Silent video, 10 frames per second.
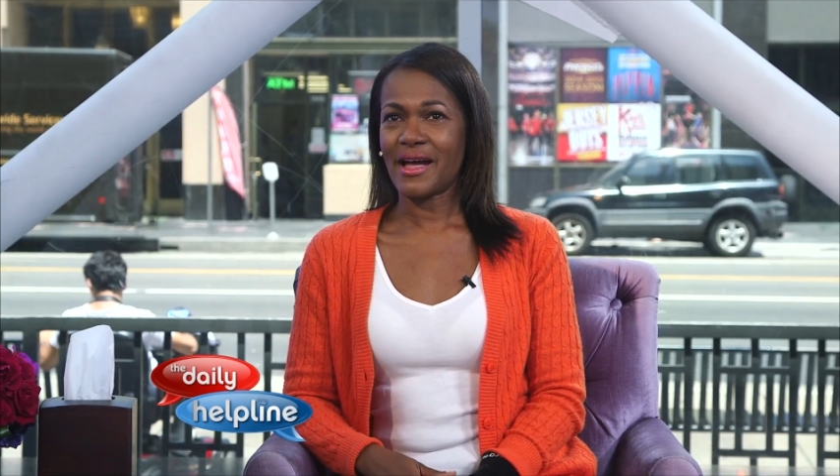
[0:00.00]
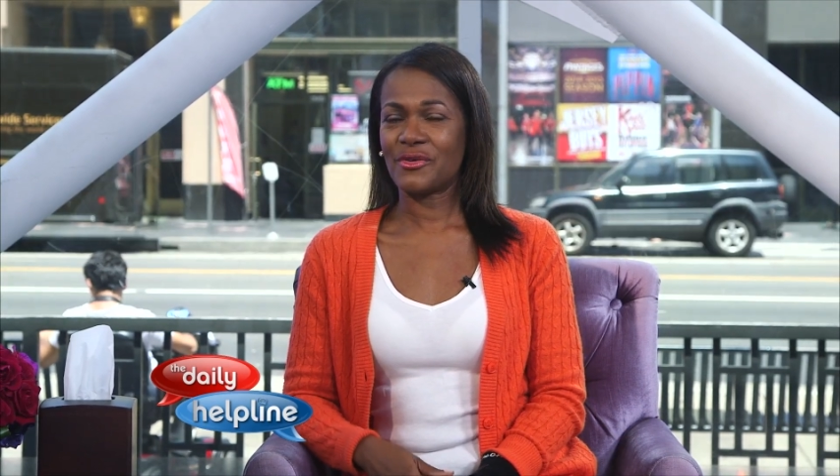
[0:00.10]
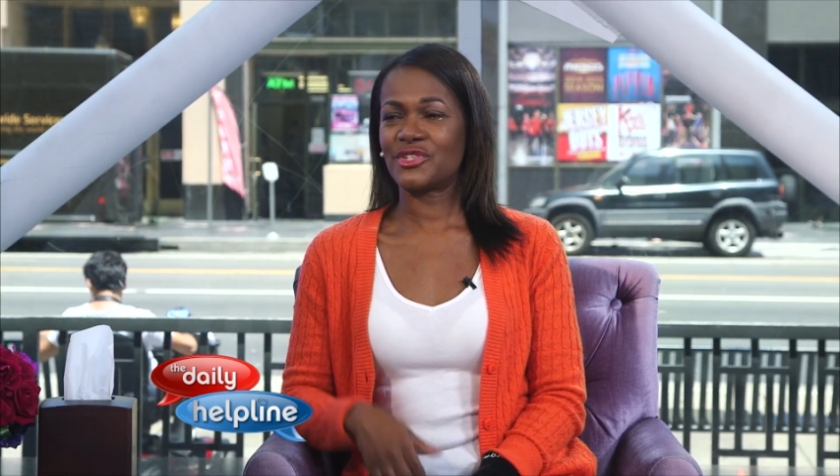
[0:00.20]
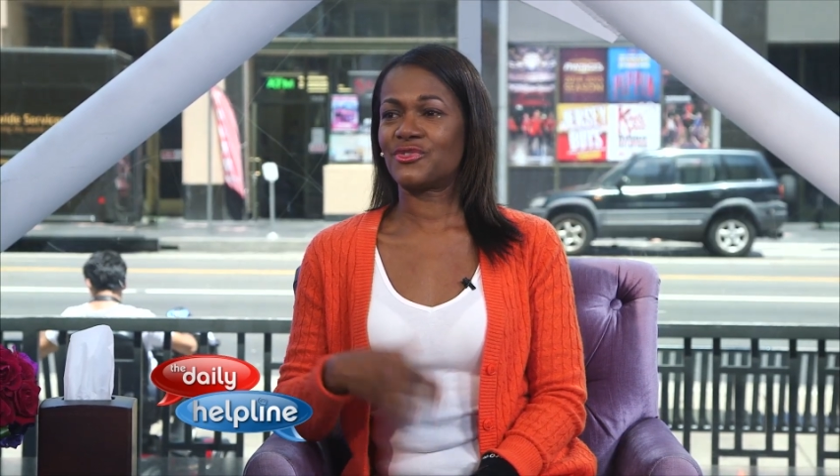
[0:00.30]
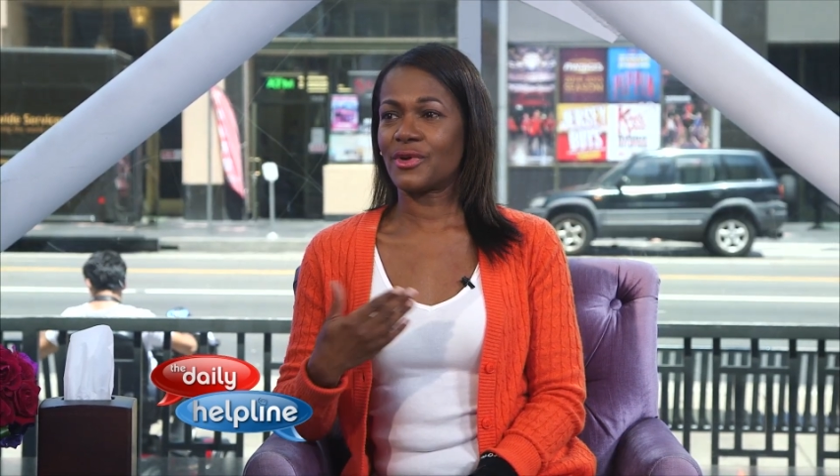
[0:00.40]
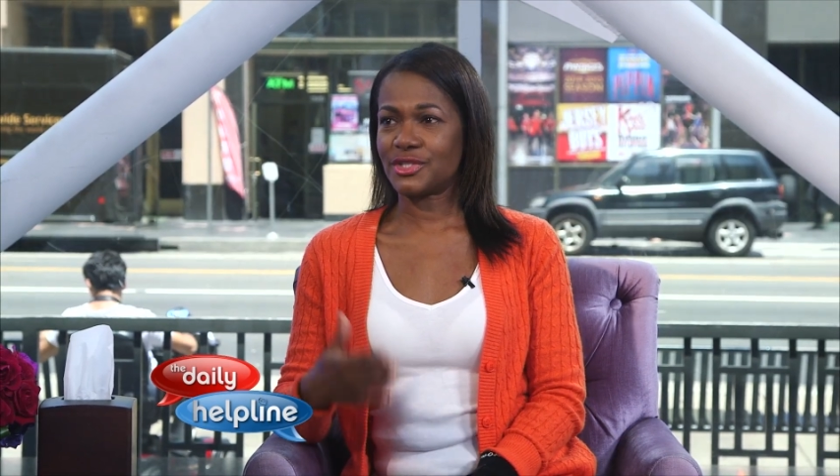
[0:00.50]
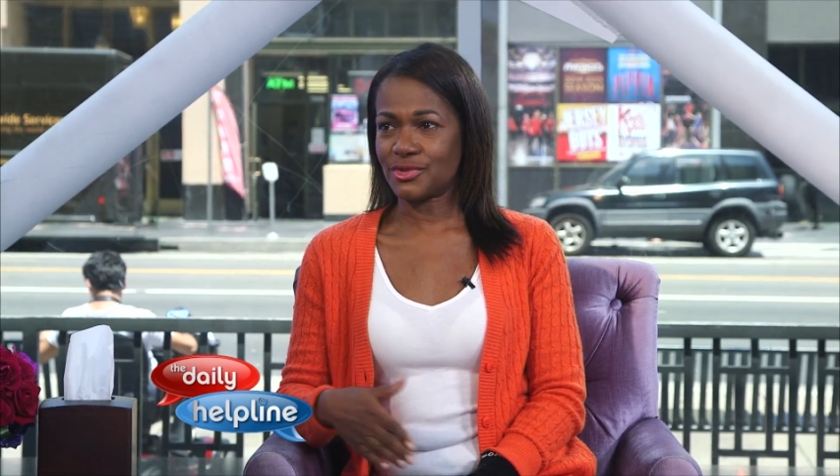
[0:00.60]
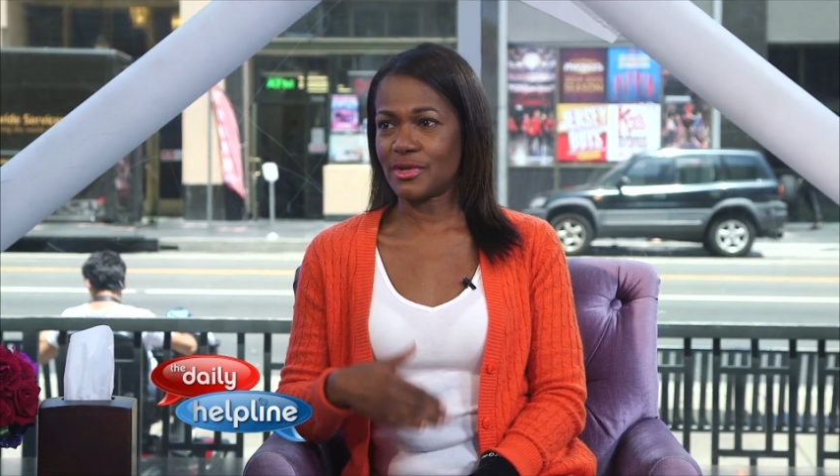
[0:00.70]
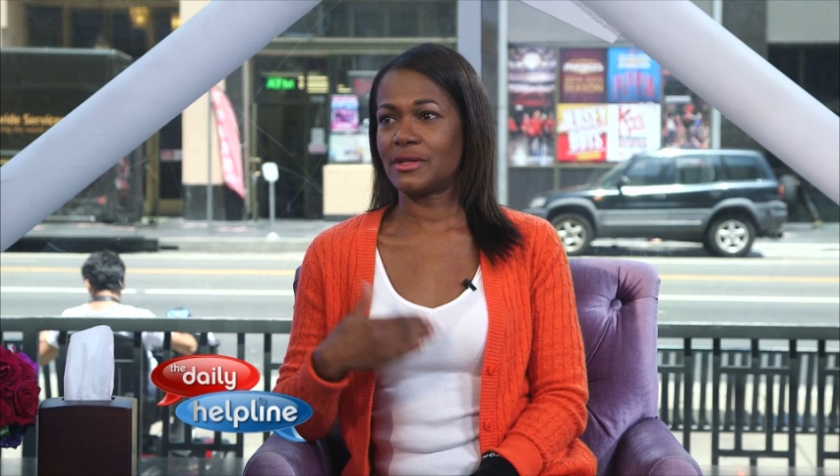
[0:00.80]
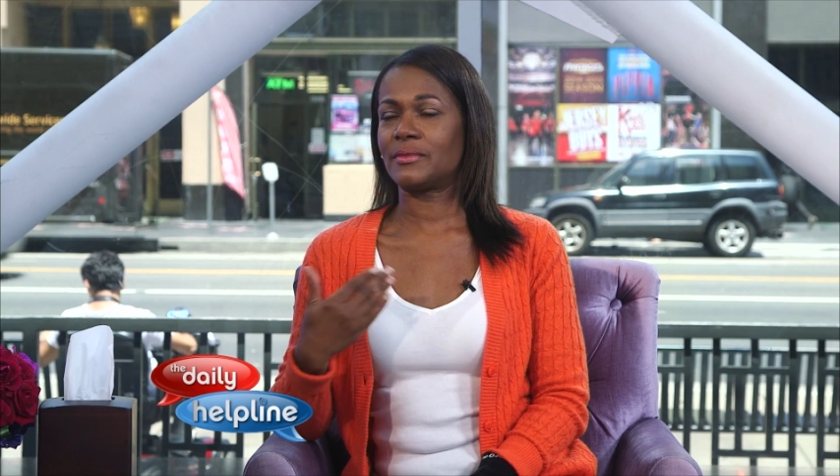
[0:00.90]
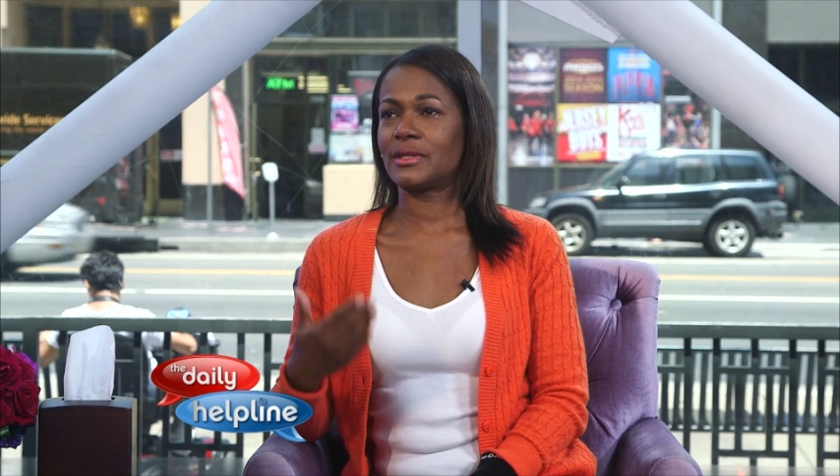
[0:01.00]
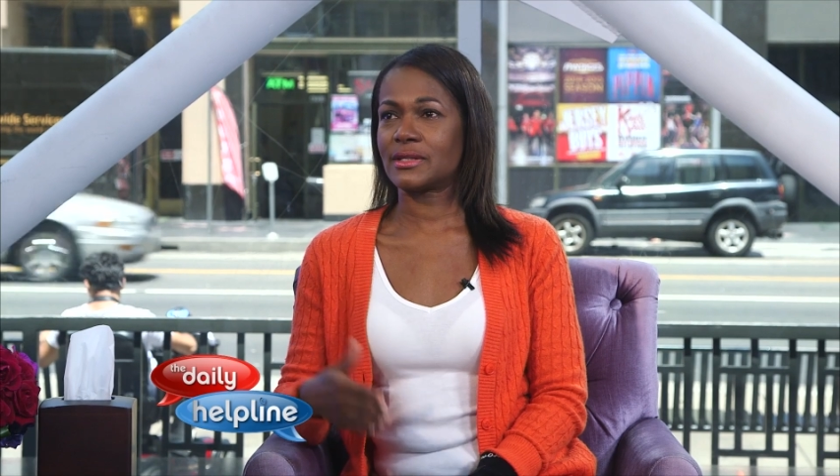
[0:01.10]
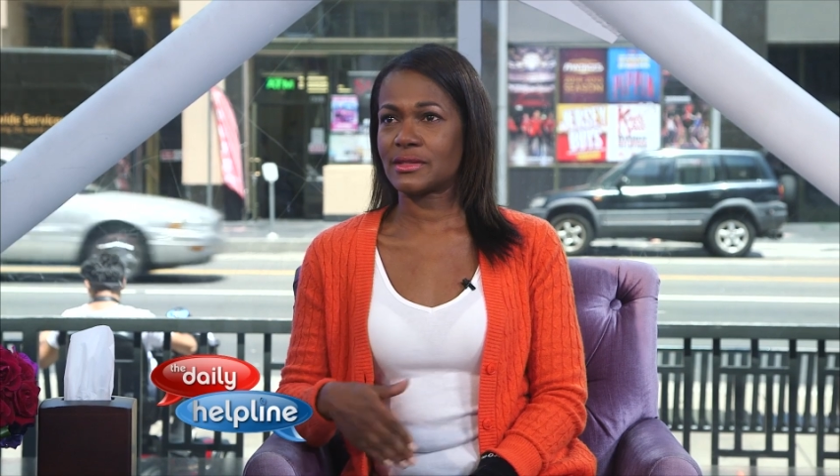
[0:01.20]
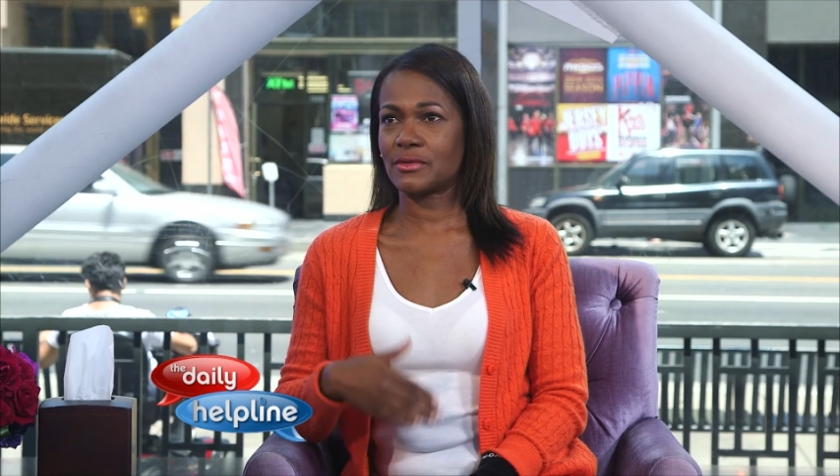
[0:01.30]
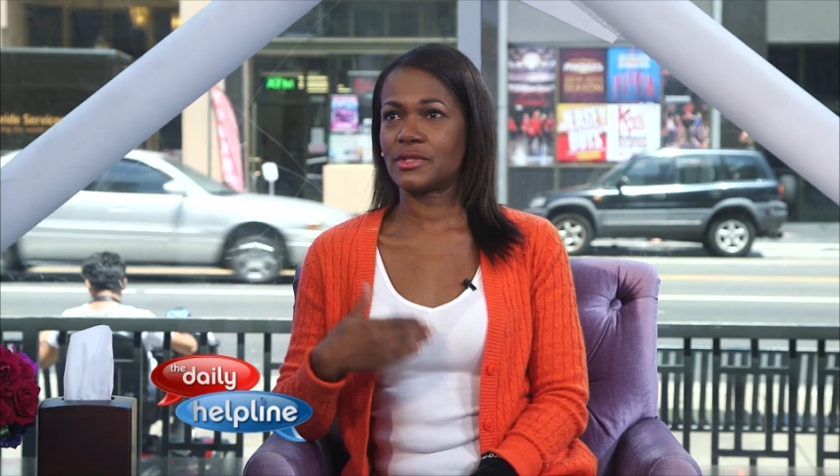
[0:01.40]
I was frustrated
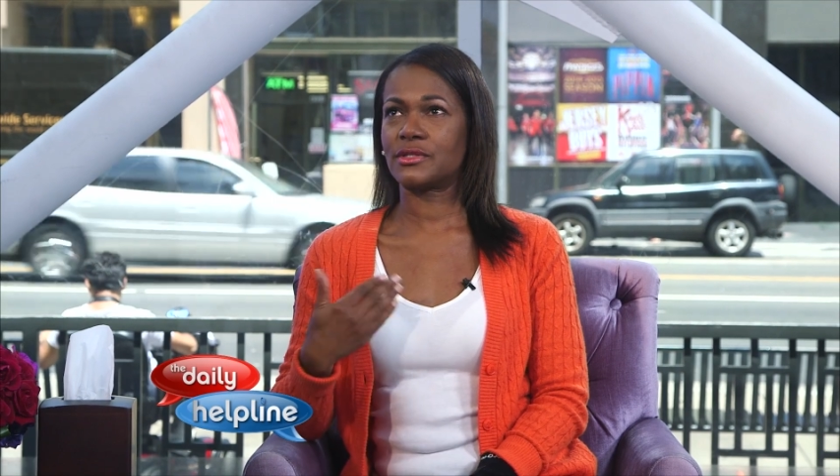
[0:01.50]
because I was